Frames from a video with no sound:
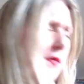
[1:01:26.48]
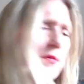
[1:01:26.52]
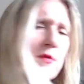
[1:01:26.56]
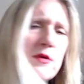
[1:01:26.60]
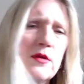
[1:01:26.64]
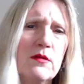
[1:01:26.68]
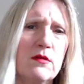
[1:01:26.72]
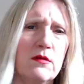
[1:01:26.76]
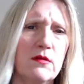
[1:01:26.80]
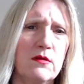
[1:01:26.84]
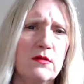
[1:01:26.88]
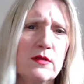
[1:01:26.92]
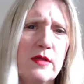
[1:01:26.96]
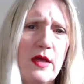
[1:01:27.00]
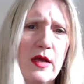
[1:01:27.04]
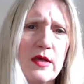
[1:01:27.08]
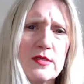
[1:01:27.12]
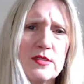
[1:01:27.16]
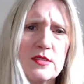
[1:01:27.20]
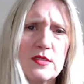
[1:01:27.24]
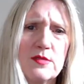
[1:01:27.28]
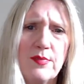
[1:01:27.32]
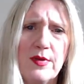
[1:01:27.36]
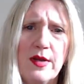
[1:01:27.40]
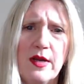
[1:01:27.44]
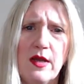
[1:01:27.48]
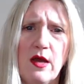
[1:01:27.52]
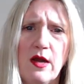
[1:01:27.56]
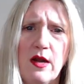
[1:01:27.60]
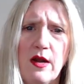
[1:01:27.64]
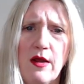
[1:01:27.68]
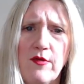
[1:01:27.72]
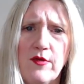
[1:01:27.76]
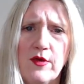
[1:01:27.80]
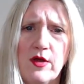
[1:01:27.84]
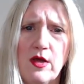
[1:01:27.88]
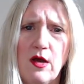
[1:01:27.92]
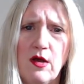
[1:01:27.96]
a little less, depending on
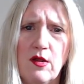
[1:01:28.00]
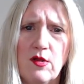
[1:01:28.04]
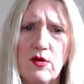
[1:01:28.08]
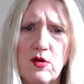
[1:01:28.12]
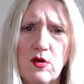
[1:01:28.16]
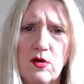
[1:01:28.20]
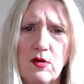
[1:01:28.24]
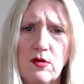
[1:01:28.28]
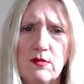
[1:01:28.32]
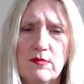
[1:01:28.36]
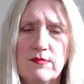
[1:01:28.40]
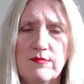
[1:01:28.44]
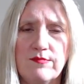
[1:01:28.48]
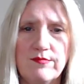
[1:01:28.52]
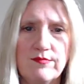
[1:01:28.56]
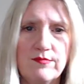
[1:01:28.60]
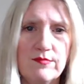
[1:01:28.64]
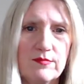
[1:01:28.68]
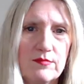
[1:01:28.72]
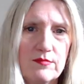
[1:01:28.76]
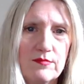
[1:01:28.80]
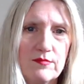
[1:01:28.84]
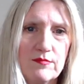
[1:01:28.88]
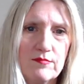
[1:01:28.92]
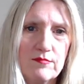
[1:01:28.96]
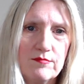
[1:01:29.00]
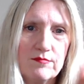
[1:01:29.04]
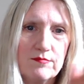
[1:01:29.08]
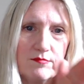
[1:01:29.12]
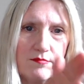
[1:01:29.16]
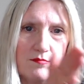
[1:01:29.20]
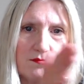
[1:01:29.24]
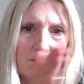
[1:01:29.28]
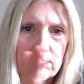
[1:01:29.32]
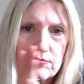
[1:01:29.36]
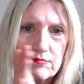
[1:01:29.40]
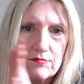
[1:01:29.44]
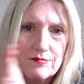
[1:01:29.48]
how the color
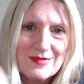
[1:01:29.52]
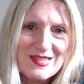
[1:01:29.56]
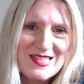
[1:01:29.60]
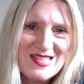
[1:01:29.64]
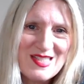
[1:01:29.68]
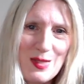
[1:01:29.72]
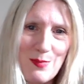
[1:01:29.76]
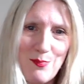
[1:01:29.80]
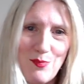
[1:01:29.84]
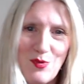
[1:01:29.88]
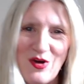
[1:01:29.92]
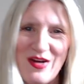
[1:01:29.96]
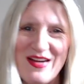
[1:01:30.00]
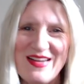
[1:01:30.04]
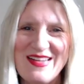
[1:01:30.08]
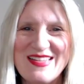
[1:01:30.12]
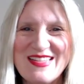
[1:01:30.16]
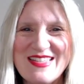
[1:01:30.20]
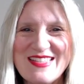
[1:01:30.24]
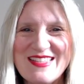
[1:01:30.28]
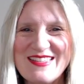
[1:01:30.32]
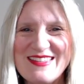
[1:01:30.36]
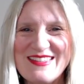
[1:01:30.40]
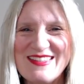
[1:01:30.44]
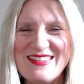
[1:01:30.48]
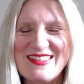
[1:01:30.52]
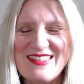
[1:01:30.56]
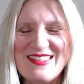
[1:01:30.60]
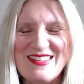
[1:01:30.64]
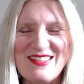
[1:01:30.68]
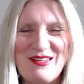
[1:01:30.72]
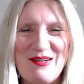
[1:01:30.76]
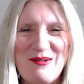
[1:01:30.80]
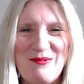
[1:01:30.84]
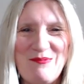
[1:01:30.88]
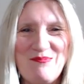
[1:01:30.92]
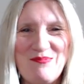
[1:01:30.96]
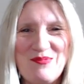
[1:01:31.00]
separates.
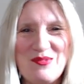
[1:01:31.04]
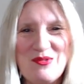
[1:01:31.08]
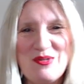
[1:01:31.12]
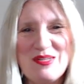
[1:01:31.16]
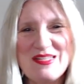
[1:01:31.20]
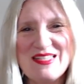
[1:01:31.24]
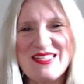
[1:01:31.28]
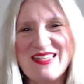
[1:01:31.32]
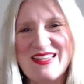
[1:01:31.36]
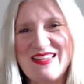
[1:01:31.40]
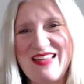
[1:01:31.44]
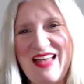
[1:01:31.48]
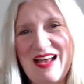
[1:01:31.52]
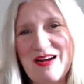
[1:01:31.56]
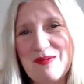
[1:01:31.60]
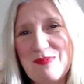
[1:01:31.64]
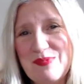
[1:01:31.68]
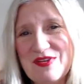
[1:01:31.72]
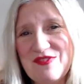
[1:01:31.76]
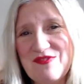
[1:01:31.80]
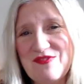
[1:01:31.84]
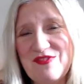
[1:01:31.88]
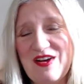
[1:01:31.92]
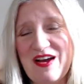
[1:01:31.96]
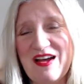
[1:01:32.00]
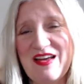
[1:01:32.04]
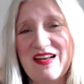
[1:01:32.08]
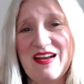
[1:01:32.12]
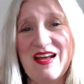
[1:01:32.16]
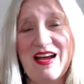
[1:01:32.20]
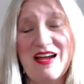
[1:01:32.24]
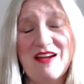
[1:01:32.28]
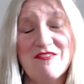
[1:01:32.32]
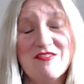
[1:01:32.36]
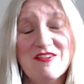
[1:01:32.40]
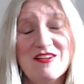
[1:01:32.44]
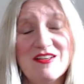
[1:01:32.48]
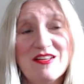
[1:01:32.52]
So we'll see. That'll be fun.
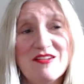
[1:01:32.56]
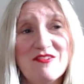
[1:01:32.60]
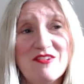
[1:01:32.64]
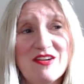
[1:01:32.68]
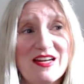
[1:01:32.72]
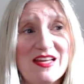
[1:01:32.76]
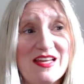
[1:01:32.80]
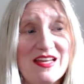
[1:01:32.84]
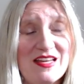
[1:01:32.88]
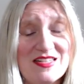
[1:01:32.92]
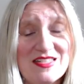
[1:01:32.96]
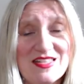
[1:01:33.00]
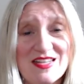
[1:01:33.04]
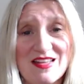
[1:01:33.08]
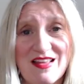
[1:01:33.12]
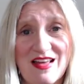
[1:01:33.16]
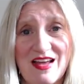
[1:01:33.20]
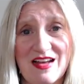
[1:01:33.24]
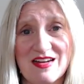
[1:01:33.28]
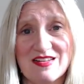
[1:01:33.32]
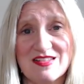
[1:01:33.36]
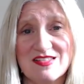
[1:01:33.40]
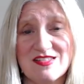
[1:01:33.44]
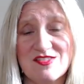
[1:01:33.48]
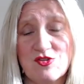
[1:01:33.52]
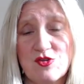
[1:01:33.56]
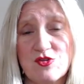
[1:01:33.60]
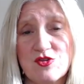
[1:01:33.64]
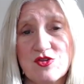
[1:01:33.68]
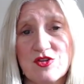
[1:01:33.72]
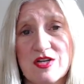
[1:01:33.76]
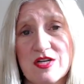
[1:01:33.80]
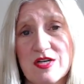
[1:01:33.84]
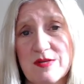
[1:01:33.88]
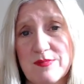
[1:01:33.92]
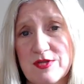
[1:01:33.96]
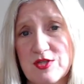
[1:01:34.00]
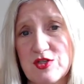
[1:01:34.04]
I really want to get to that because those are
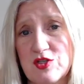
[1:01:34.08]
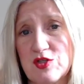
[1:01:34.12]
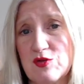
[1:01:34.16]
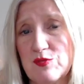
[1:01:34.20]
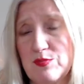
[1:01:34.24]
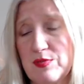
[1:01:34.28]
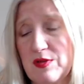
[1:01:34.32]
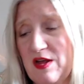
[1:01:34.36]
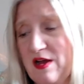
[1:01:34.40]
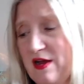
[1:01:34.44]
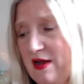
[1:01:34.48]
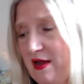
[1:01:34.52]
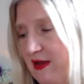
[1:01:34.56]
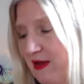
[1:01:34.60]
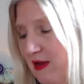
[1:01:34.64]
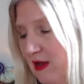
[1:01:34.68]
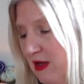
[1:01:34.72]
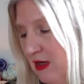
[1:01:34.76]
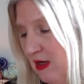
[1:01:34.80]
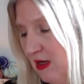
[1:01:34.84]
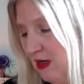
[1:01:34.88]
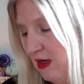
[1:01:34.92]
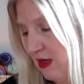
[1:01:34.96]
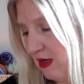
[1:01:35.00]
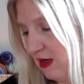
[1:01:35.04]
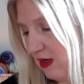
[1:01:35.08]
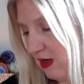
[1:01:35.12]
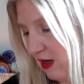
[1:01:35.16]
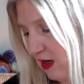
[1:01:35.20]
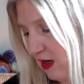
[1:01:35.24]
going to be two-ply. Uh,